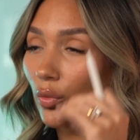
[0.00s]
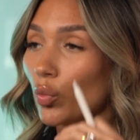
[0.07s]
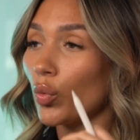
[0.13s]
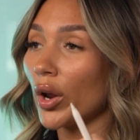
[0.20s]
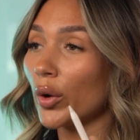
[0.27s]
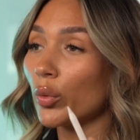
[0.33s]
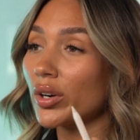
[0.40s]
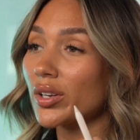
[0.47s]

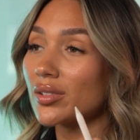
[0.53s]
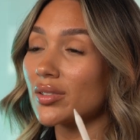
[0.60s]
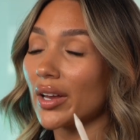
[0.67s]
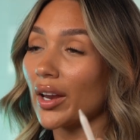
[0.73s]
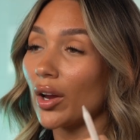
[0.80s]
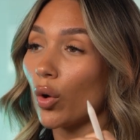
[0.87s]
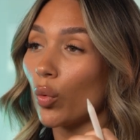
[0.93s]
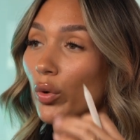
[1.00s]
When we're
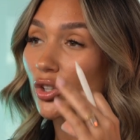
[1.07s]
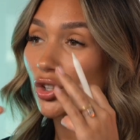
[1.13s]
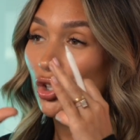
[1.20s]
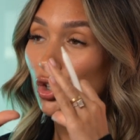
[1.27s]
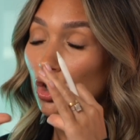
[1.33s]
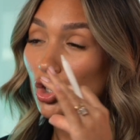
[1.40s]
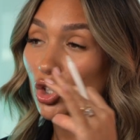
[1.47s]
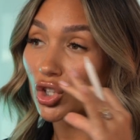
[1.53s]
deciding on
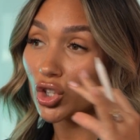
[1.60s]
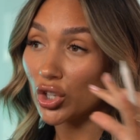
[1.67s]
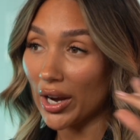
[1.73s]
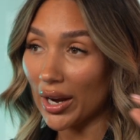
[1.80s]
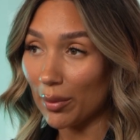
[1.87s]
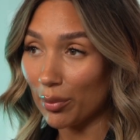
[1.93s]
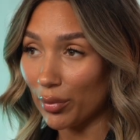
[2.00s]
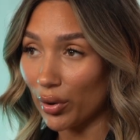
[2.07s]
which
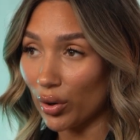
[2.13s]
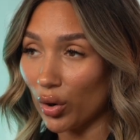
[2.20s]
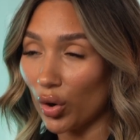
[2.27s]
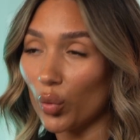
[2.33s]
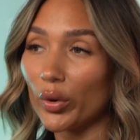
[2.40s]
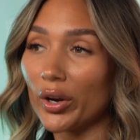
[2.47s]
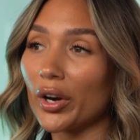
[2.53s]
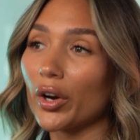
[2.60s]
shape
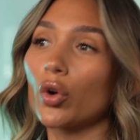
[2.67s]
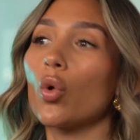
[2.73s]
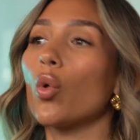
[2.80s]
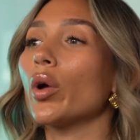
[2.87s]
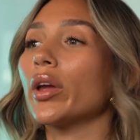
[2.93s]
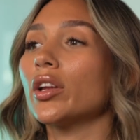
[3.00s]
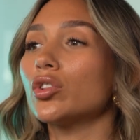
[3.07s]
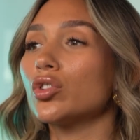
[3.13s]
we are
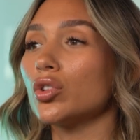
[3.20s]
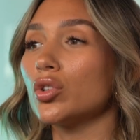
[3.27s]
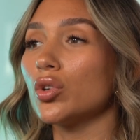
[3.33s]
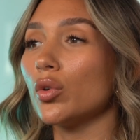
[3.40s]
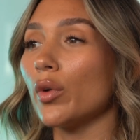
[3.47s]
going to do,